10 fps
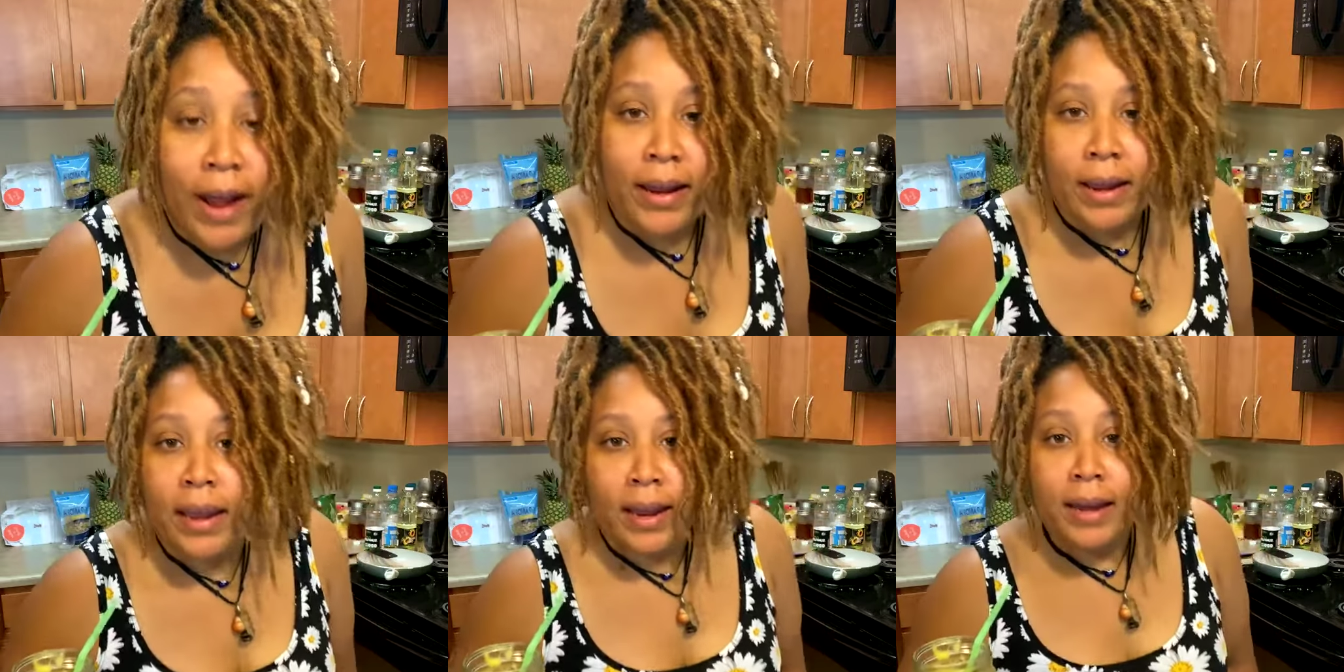
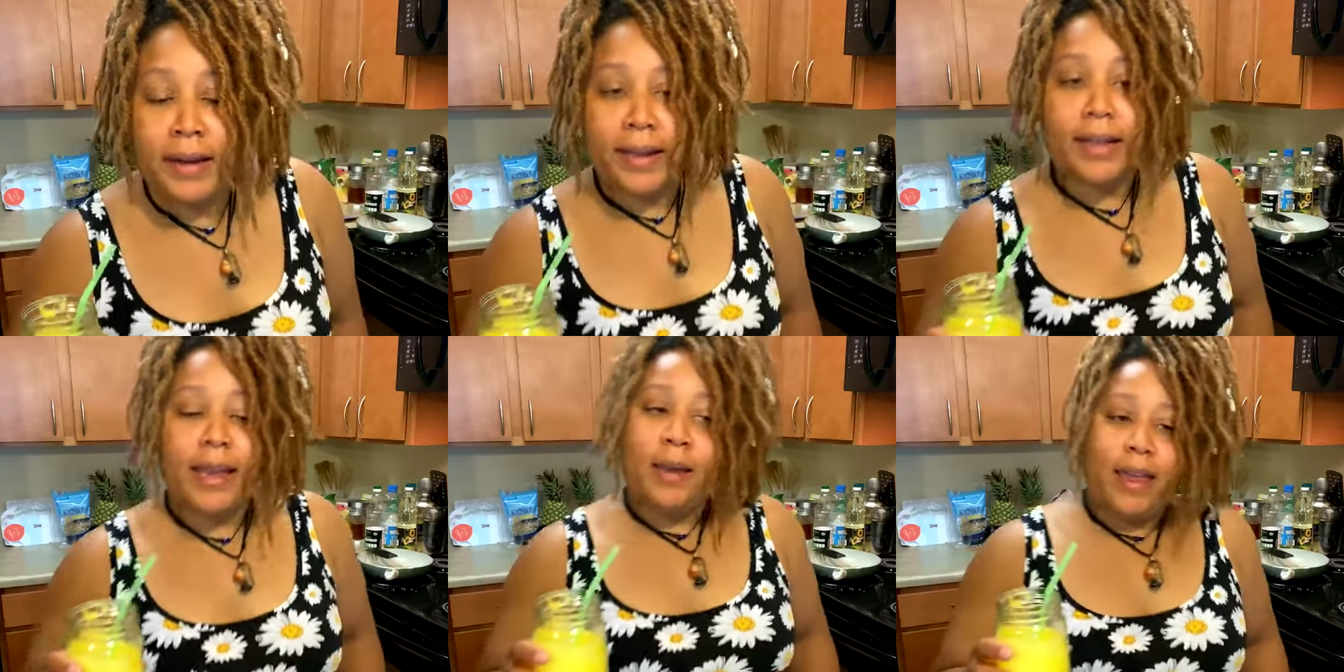Kiki.
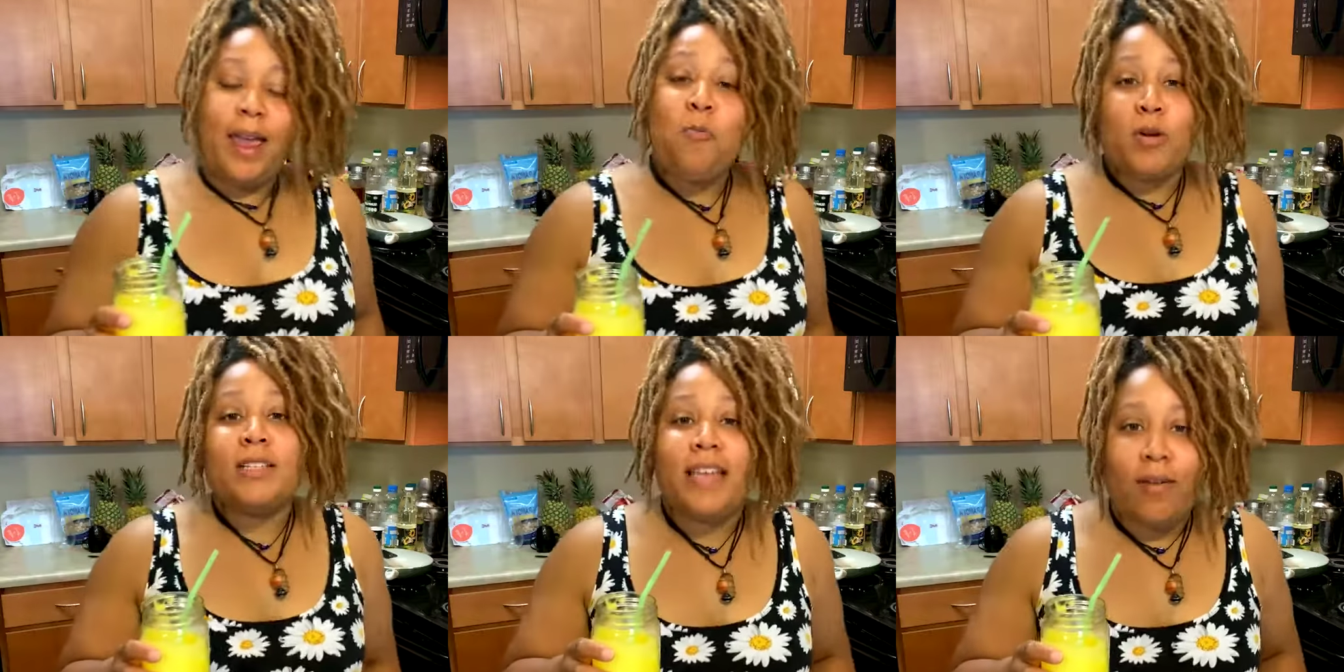He
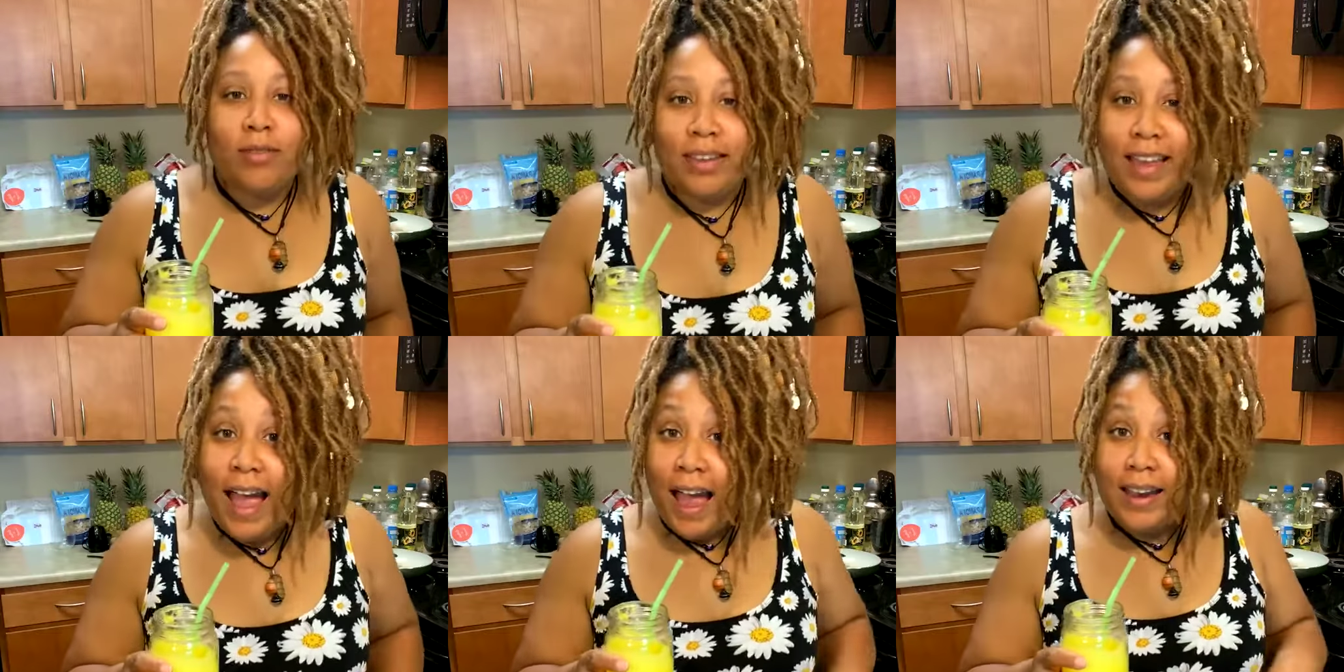wants everything
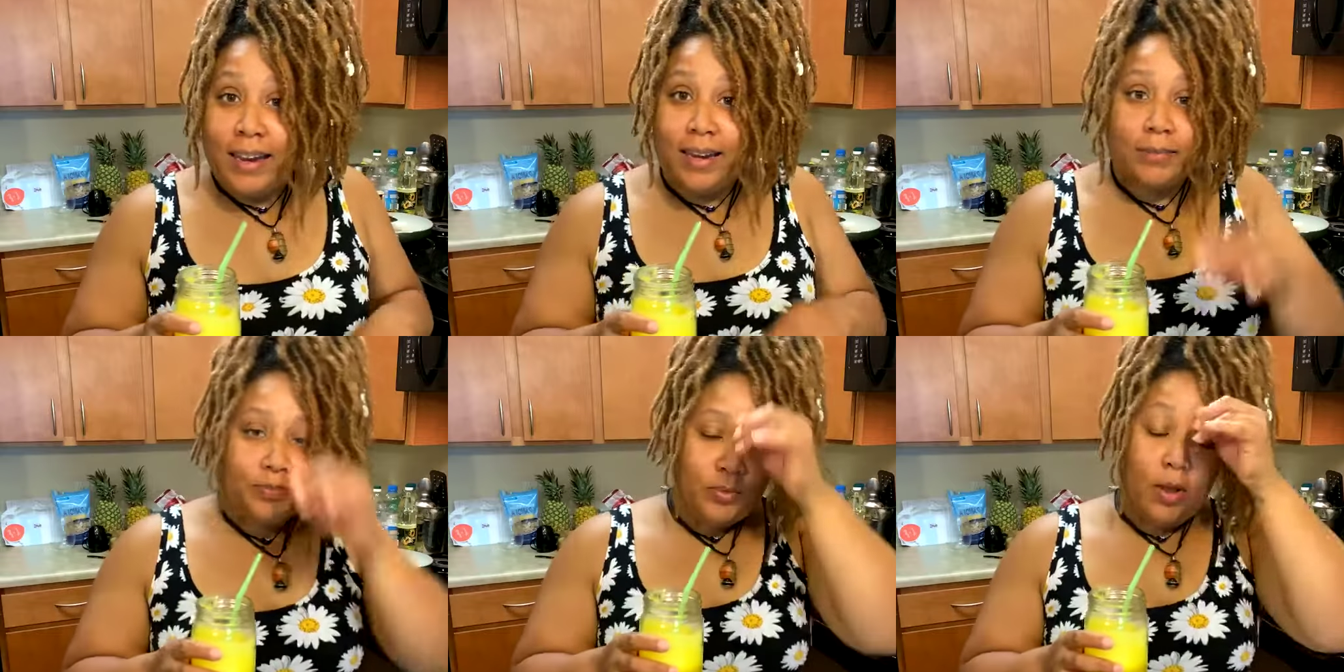that I eat,
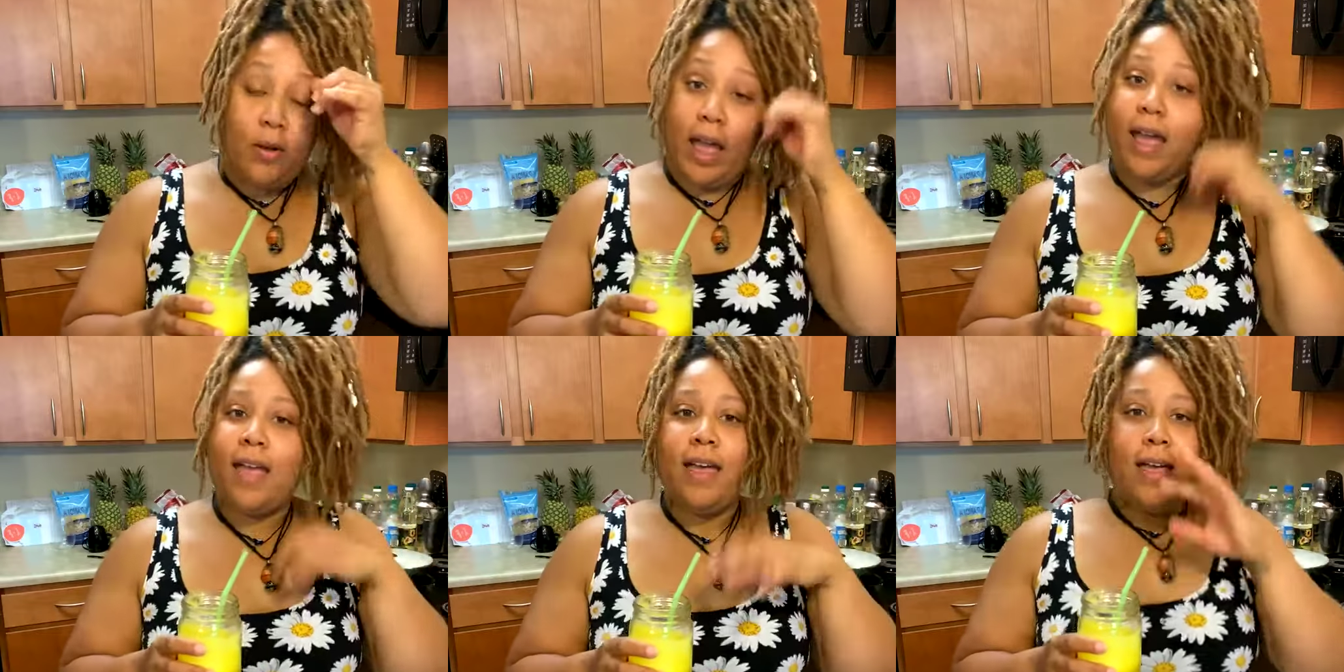okay?